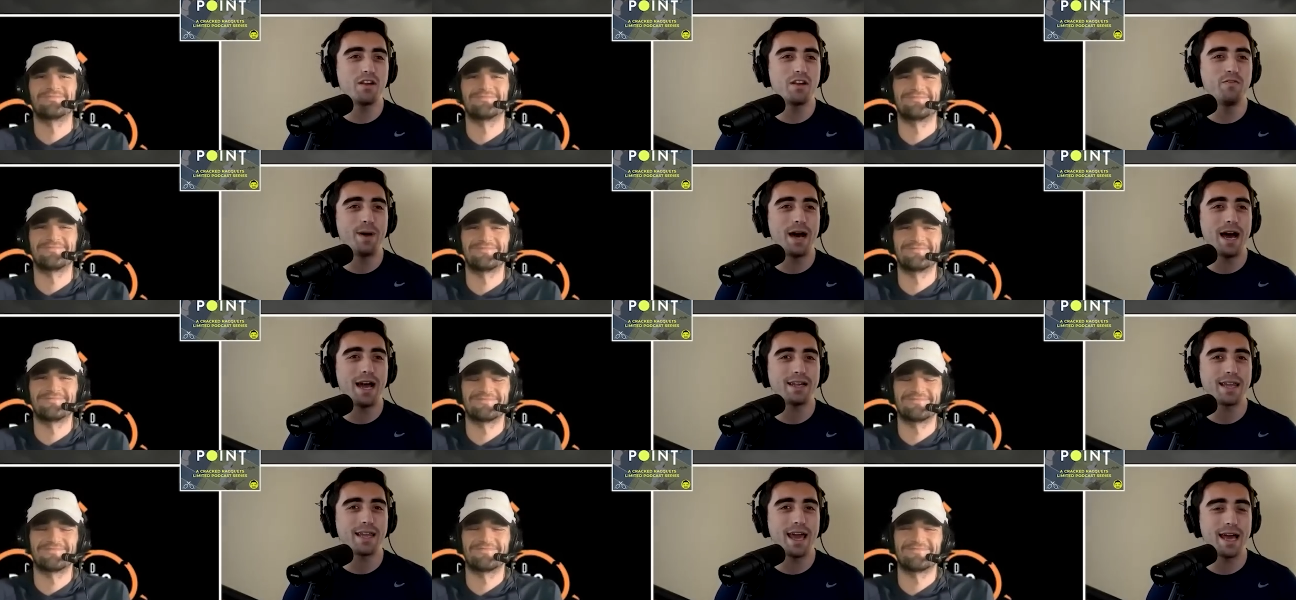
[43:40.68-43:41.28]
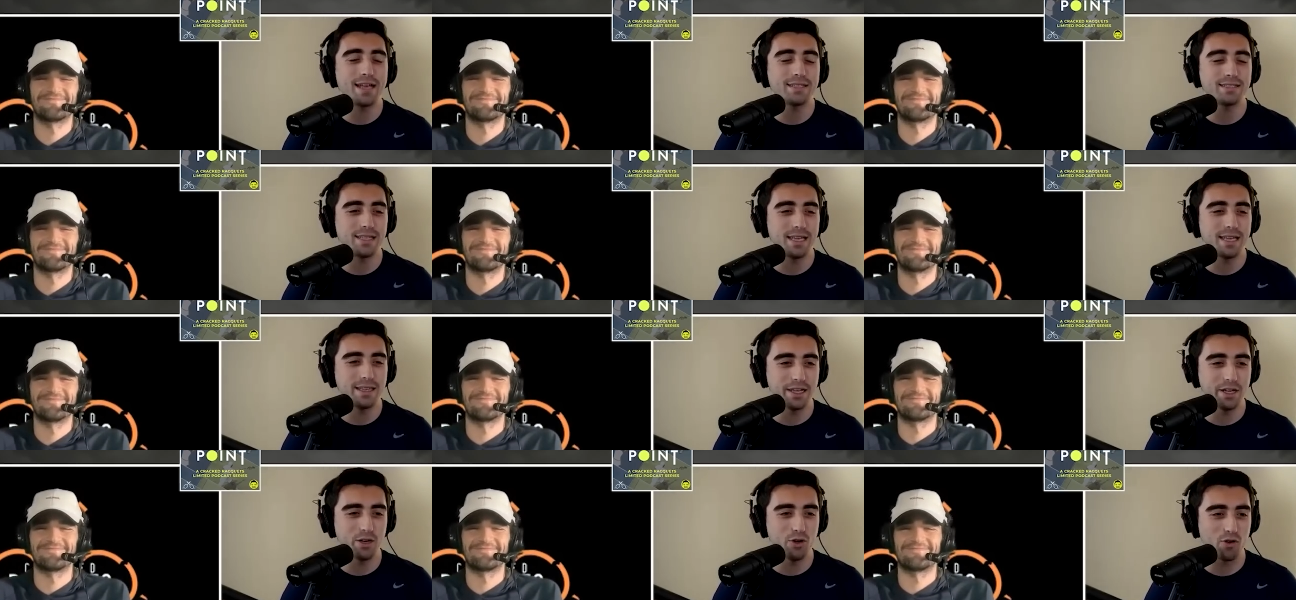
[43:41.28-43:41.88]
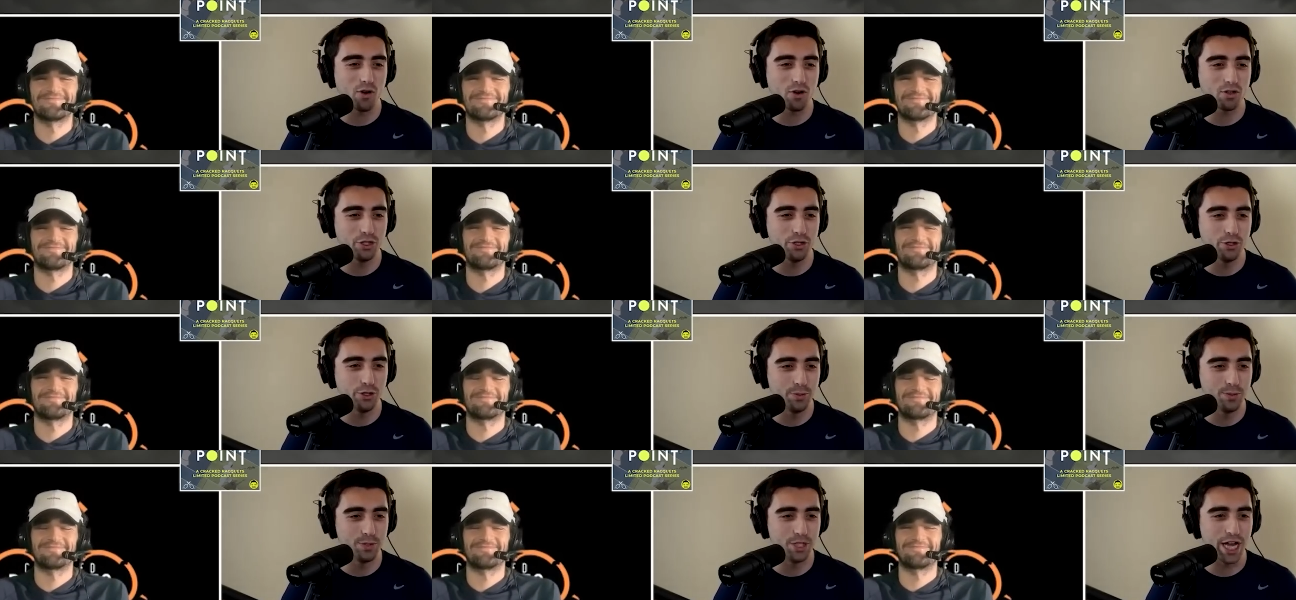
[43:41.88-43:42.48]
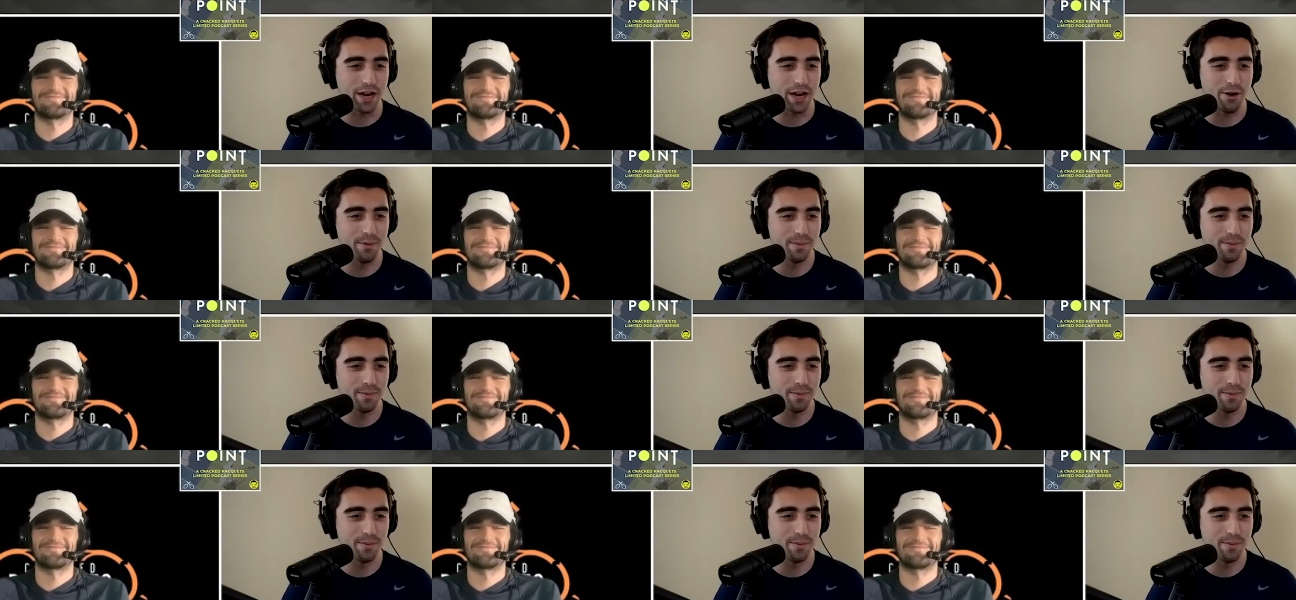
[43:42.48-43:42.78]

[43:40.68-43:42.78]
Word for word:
Speaker 1: of podcasts and the Gill Gross YouTube channel.